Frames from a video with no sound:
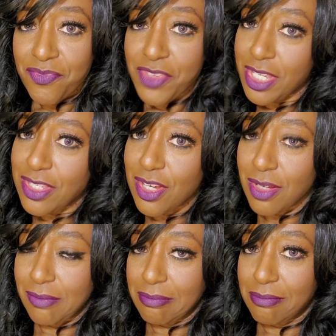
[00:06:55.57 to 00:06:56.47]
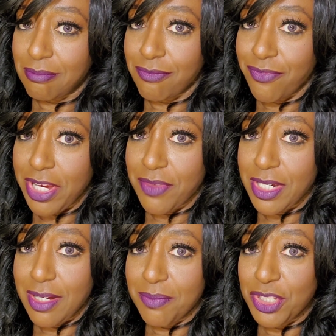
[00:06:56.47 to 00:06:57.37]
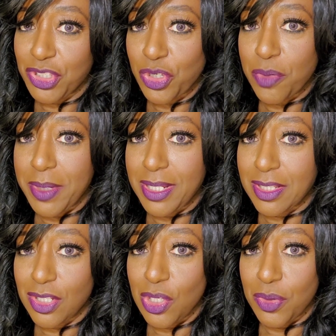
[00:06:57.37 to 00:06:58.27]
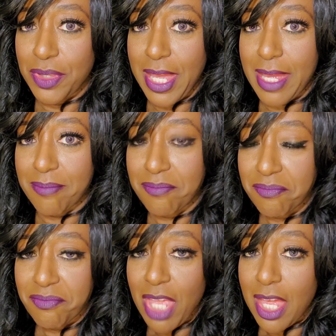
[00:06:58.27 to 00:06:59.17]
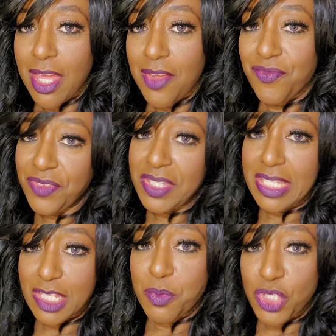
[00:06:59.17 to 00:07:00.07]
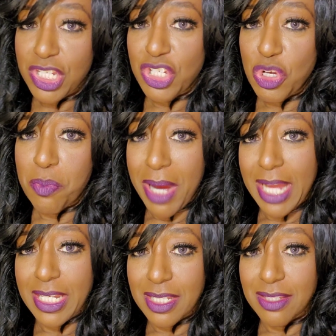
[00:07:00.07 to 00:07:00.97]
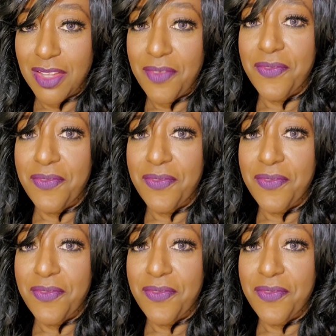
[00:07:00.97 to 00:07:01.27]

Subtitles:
It's very disturbing to know that 56% of your body is